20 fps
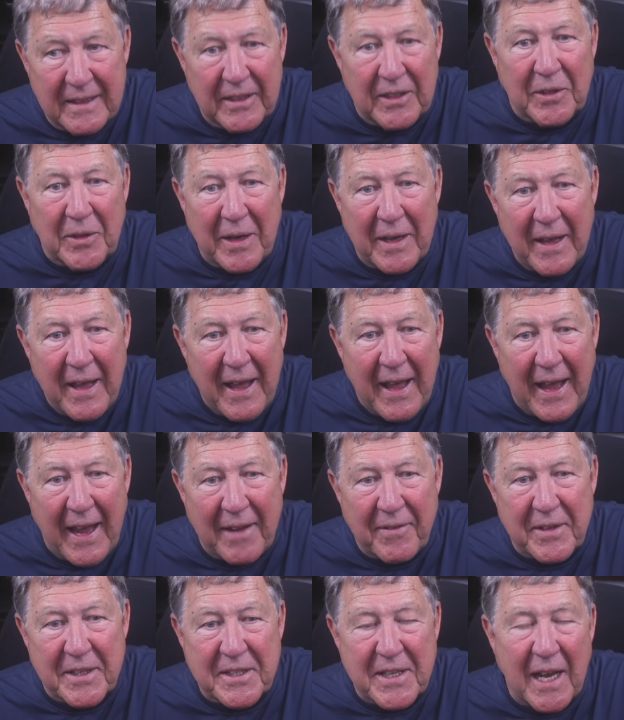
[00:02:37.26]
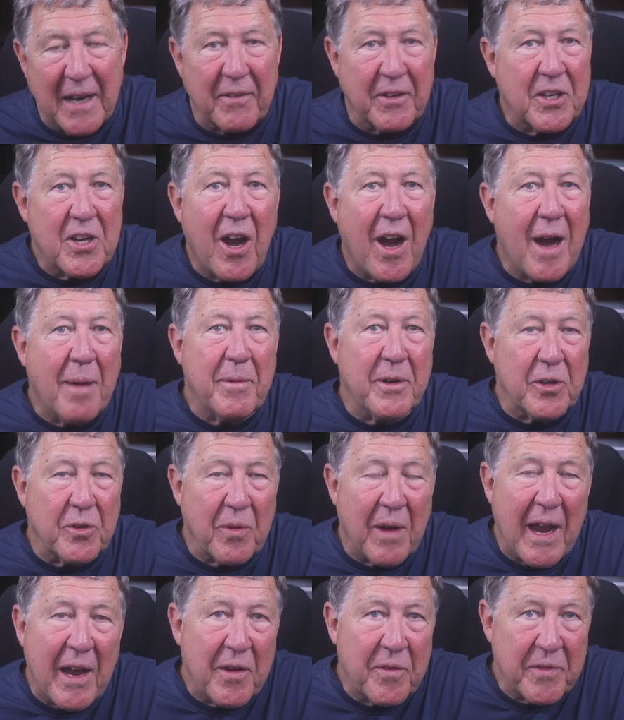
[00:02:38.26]
you know, have this kind of common
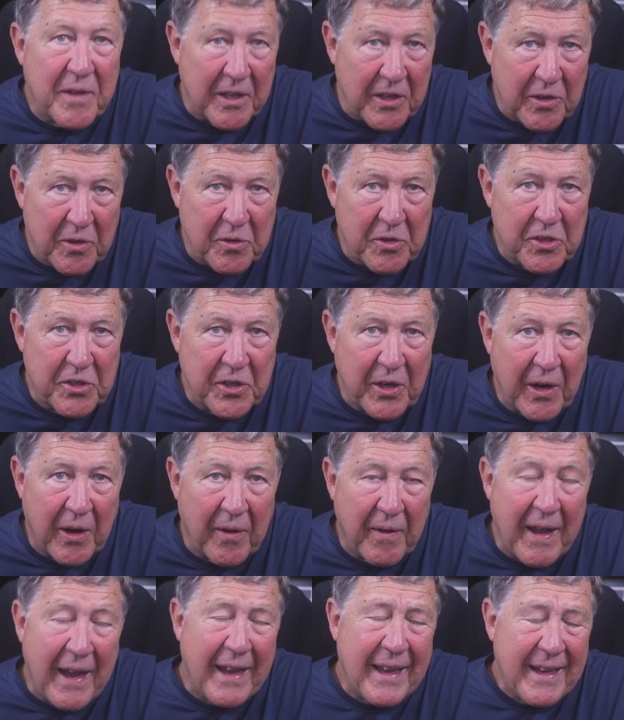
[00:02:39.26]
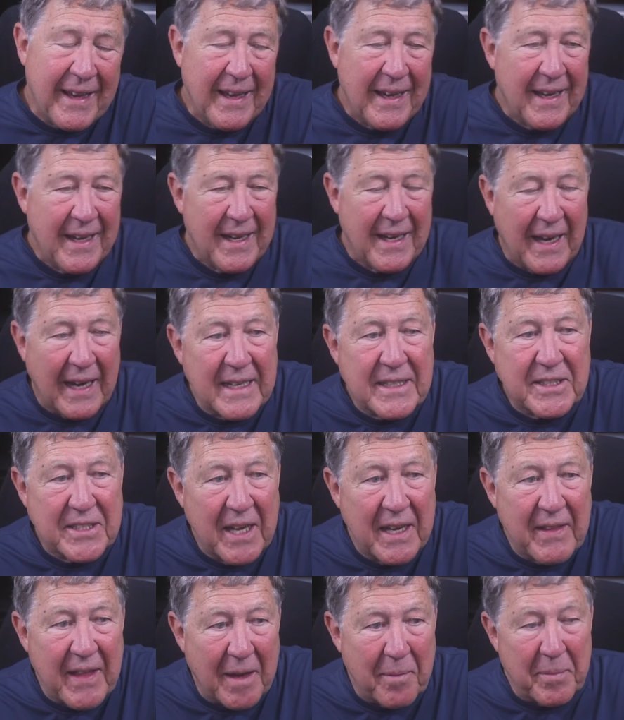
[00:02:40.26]
ground that you share, and I. I
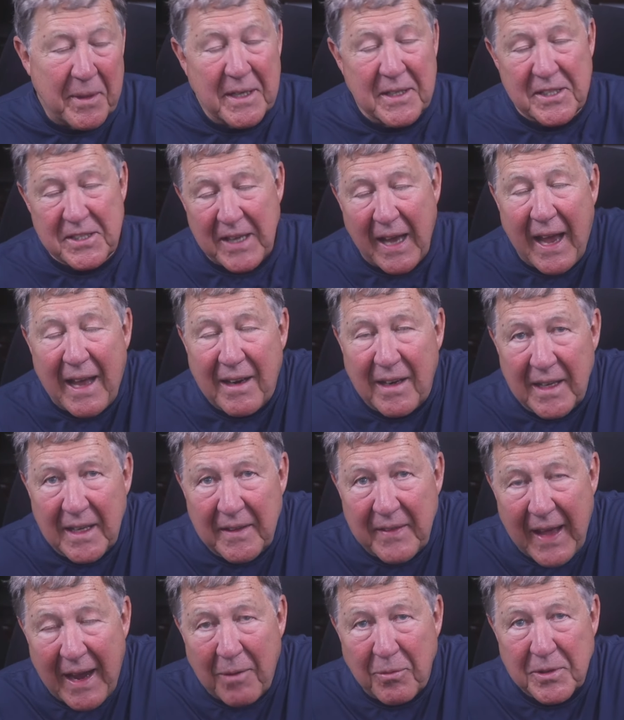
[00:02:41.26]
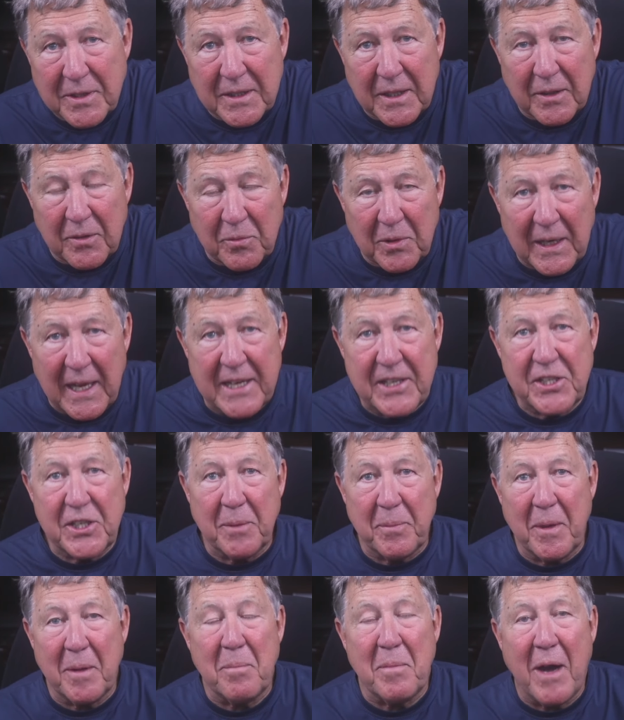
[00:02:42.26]
say that because sadly, that was the
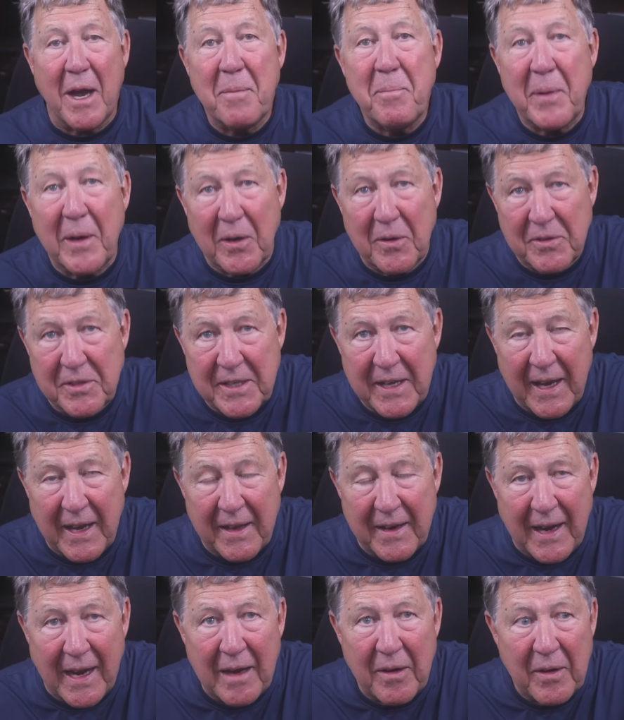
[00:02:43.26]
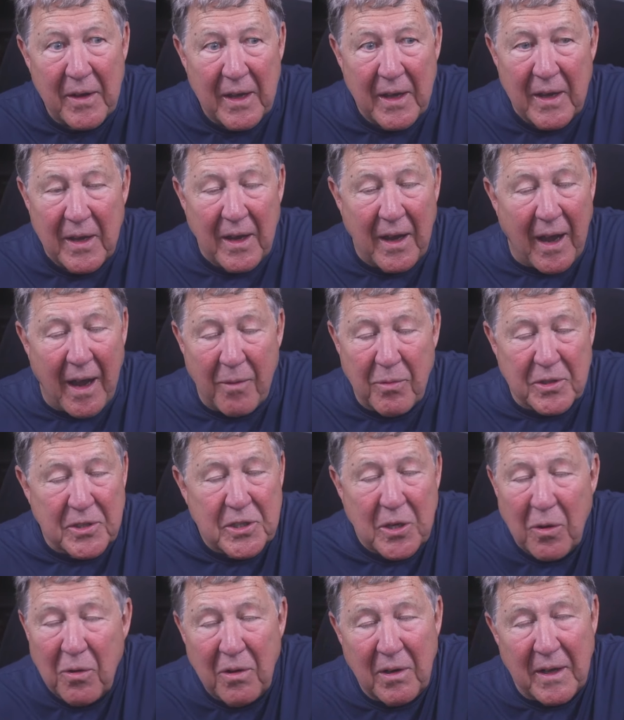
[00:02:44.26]
relationship that my parents had. I, I was
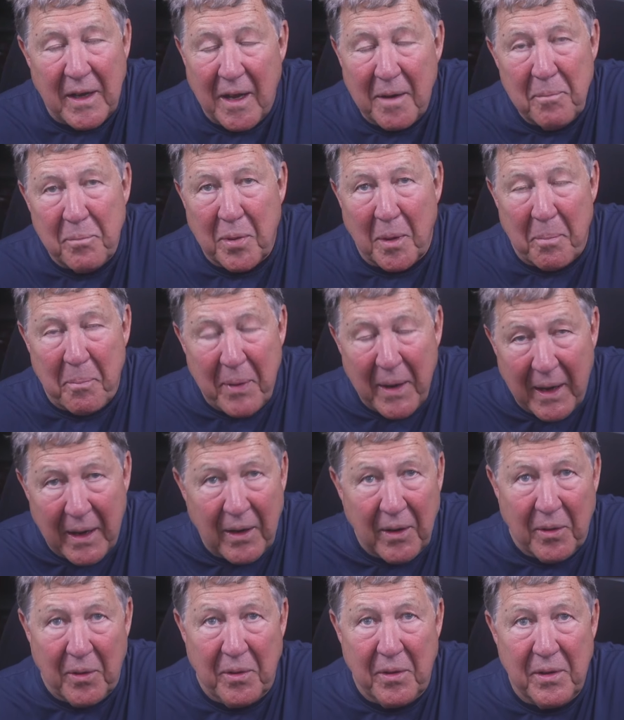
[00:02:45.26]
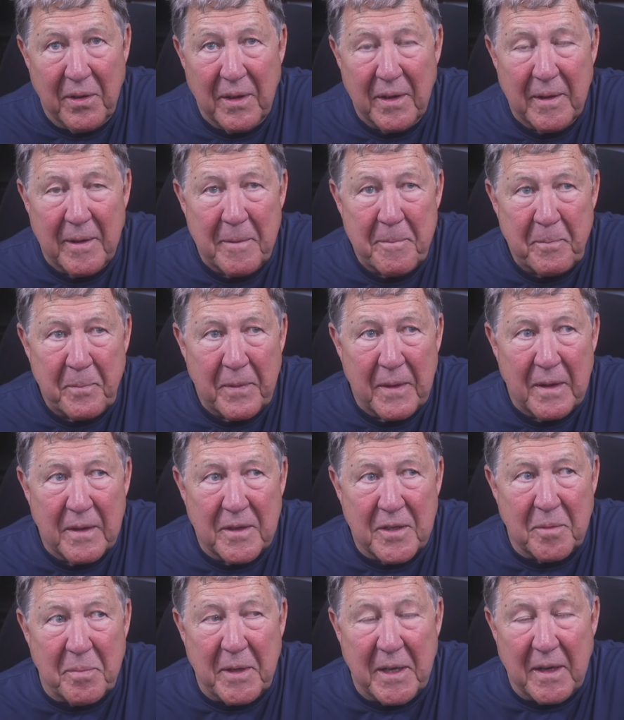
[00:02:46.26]
totally unprepared
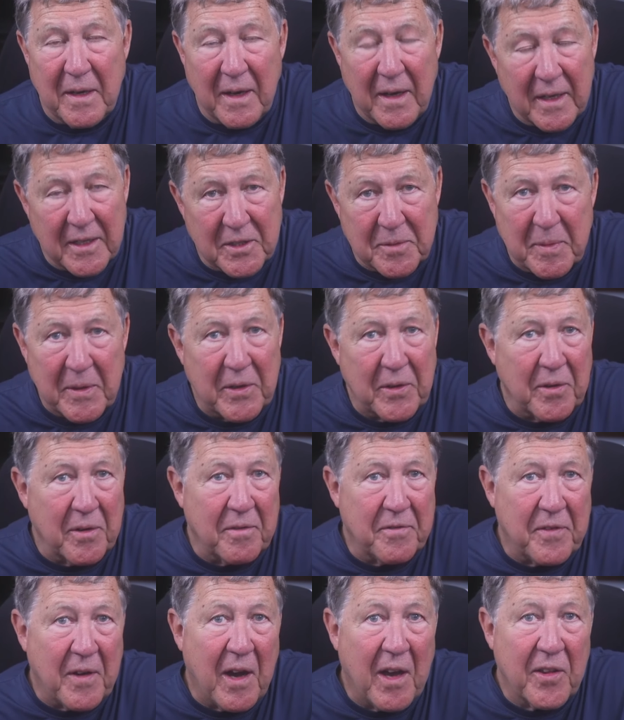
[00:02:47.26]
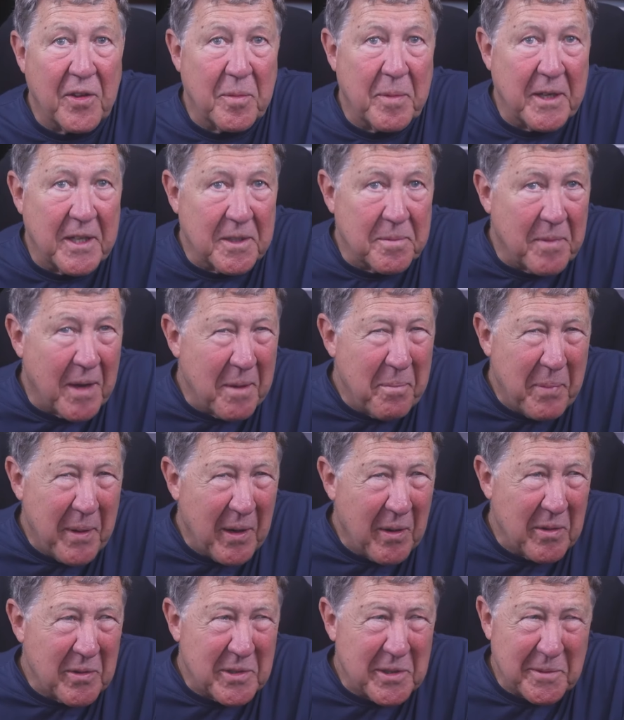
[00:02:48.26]
to be a husband or a father because my
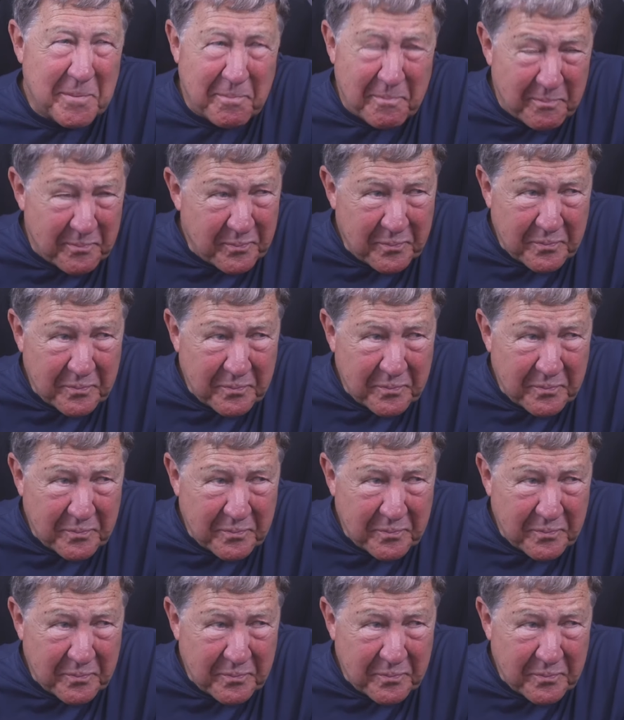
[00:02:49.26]
parents